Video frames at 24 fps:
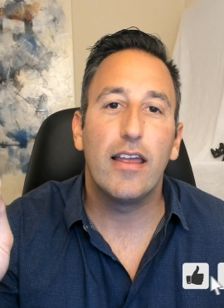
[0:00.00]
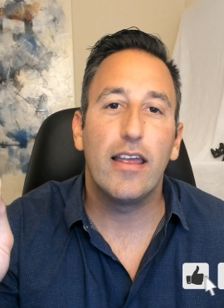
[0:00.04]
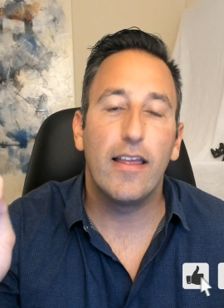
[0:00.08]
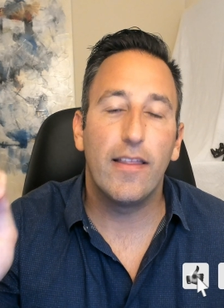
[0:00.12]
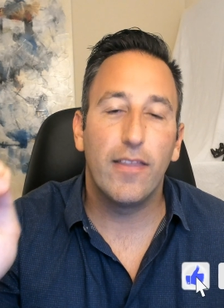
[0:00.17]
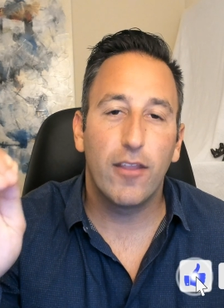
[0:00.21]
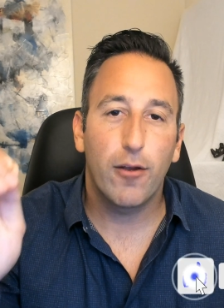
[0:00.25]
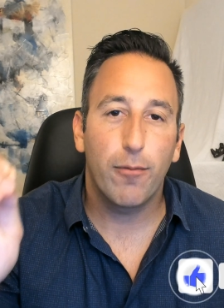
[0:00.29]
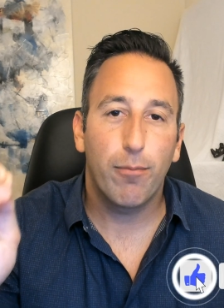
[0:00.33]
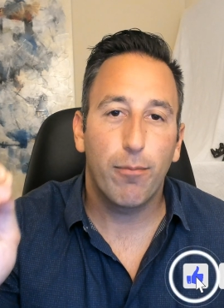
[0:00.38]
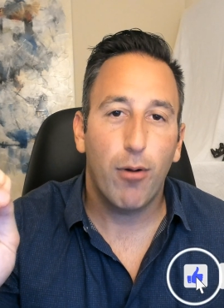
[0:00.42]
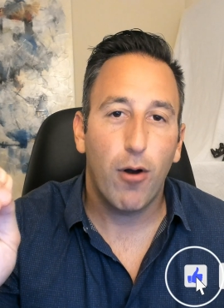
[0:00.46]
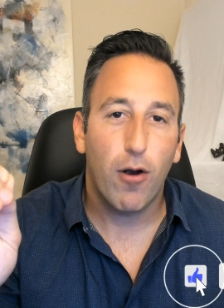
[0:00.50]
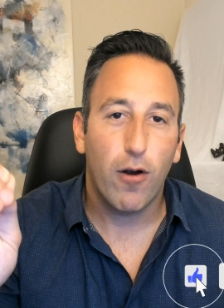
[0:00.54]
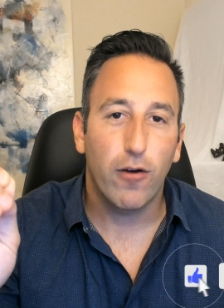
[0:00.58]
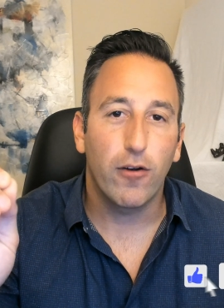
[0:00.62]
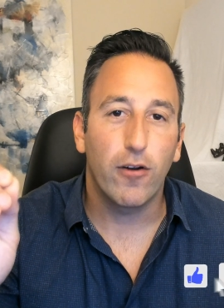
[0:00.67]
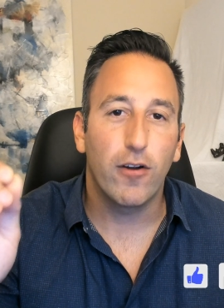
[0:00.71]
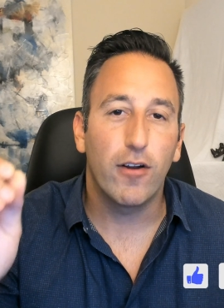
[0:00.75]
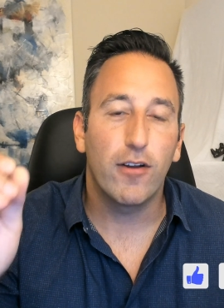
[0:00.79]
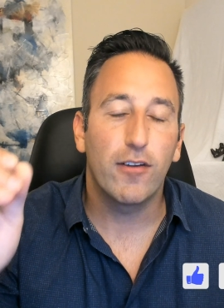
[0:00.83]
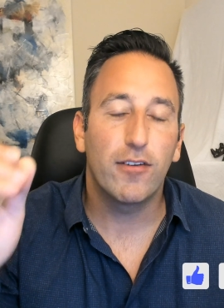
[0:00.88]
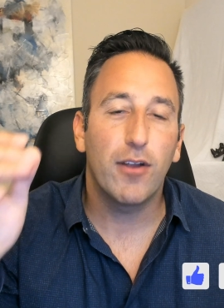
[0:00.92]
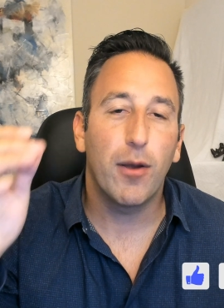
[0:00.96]
in their
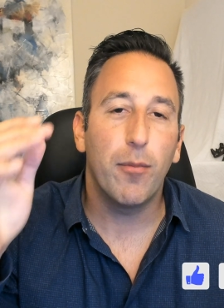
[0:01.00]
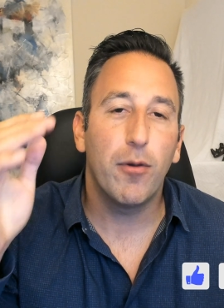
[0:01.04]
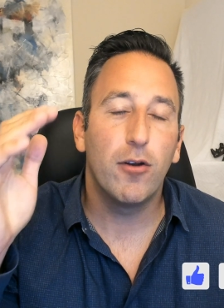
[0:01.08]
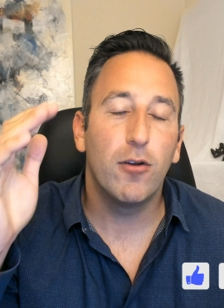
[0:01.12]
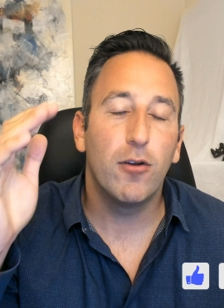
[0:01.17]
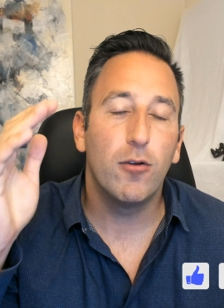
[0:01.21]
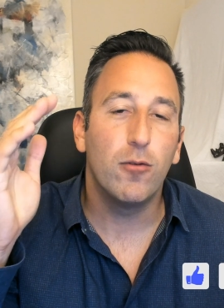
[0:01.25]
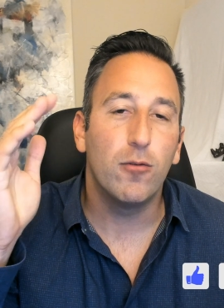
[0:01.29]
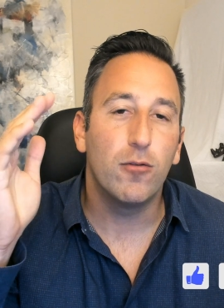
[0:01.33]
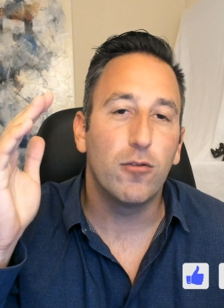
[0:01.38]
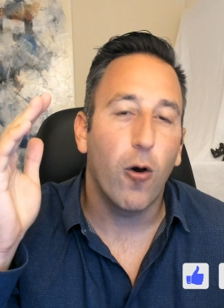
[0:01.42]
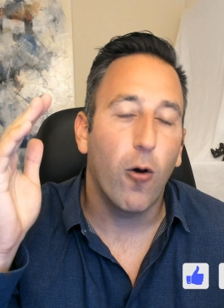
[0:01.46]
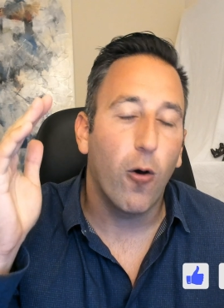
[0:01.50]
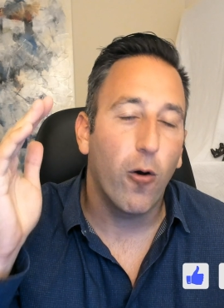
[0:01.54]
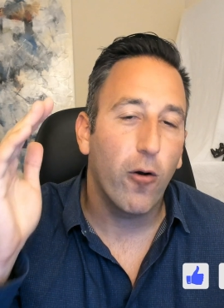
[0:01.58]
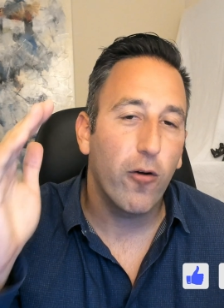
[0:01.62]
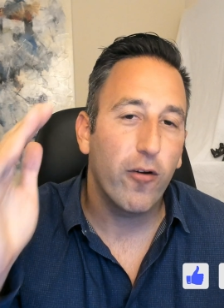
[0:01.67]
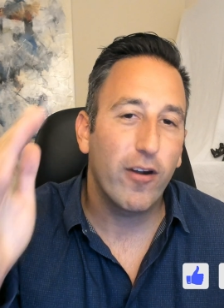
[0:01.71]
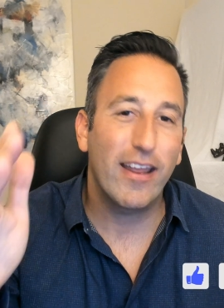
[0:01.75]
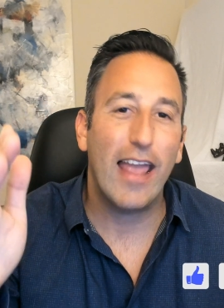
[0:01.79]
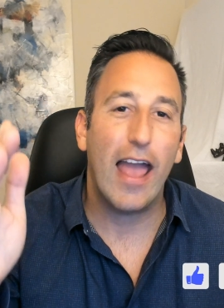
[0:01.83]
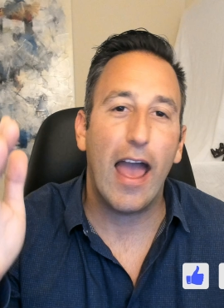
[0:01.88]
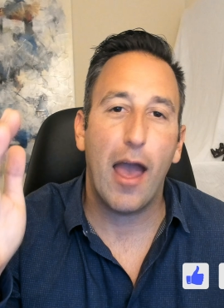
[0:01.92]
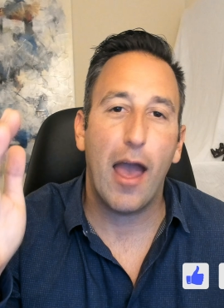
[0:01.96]
partner someone who's
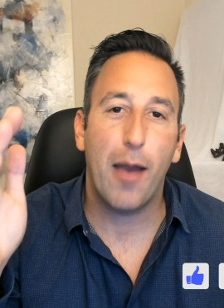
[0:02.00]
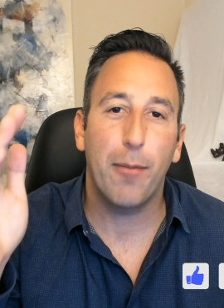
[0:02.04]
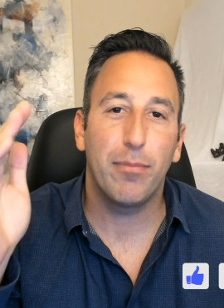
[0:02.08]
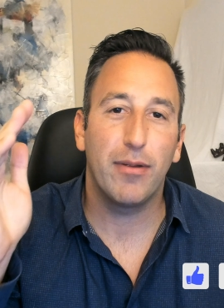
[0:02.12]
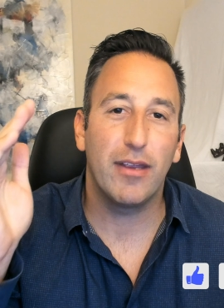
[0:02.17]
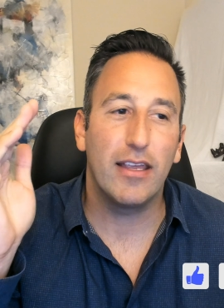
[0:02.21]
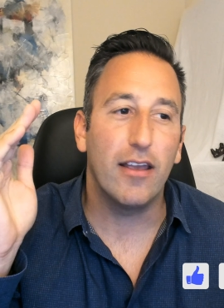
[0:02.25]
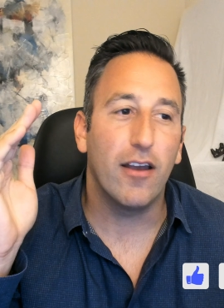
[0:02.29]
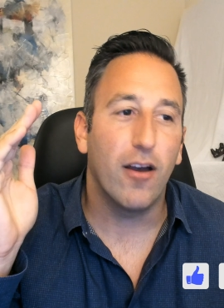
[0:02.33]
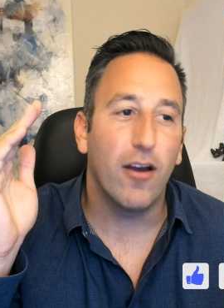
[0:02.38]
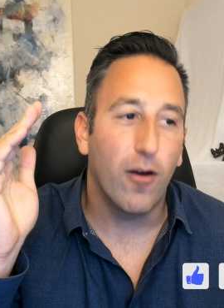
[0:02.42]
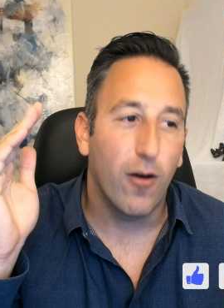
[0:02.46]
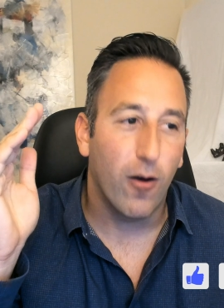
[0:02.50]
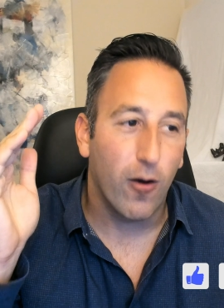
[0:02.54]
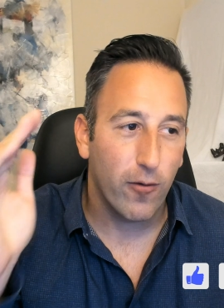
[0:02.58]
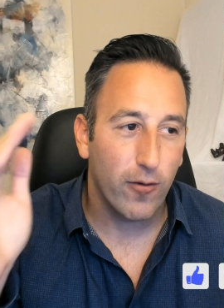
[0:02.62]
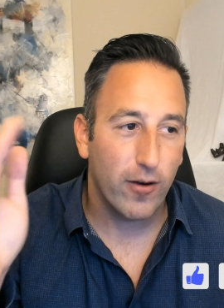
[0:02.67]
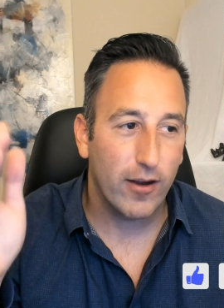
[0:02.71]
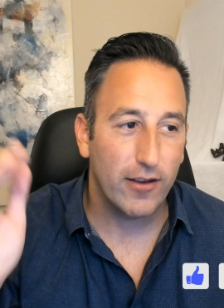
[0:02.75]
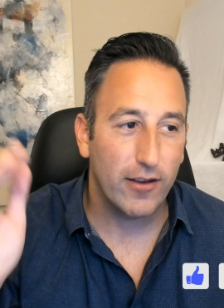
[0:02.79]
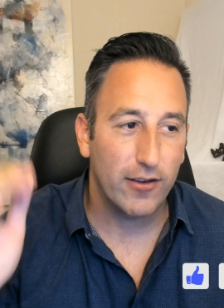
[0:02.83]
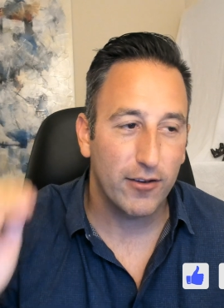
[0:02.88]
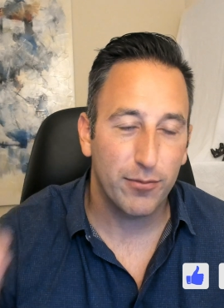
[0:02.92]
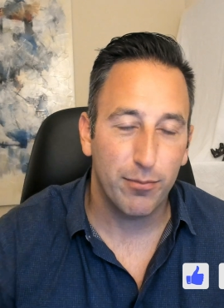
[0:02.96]
already happy,
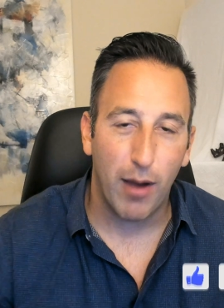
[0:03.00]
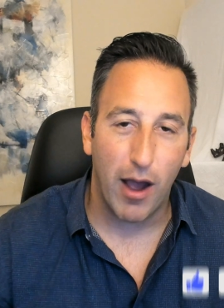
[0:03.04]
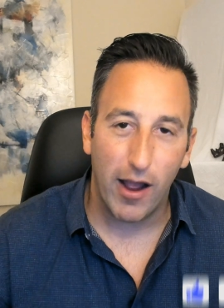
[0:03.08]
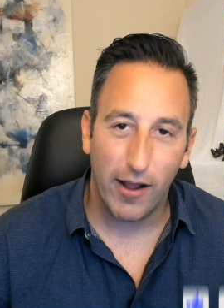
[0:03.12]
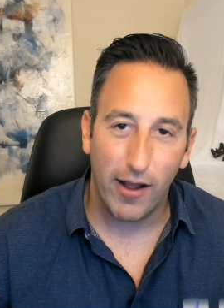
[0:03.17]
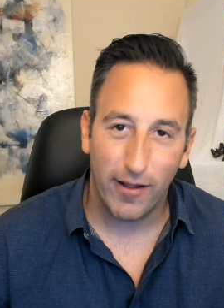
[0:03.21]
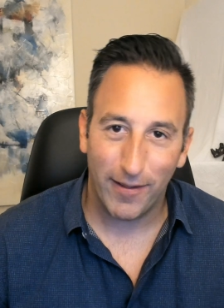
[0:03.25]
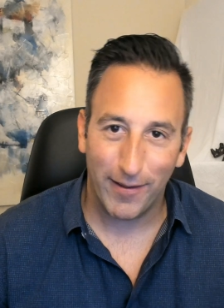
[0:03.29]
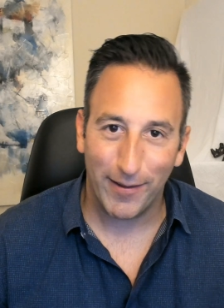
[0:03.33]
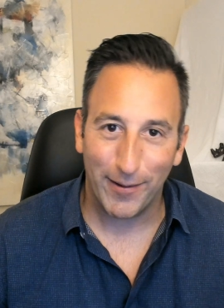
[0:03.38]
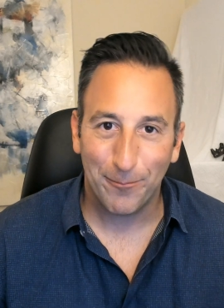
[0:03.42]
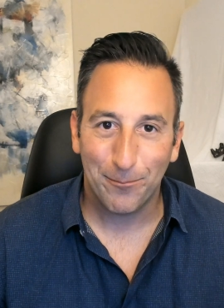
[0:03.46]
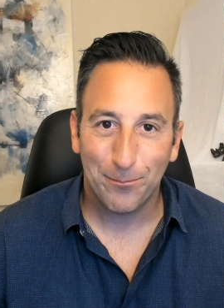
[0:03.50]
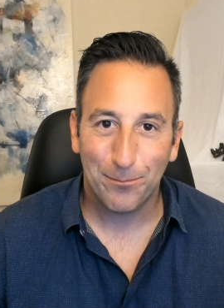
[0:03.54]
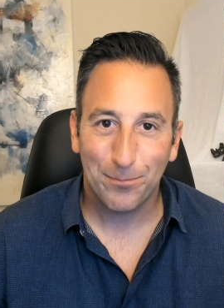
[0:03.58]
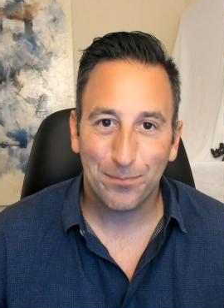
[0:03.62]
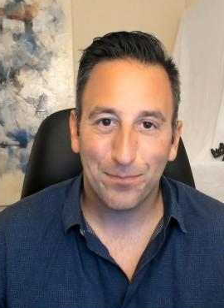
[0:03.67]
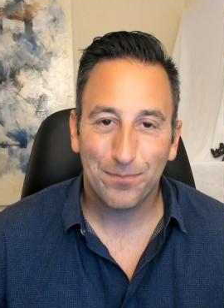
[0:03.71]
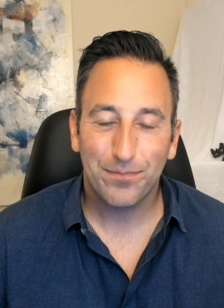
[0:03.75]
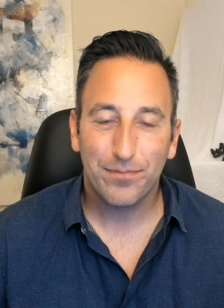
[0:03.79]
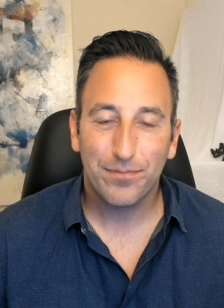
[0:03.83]
already smiling.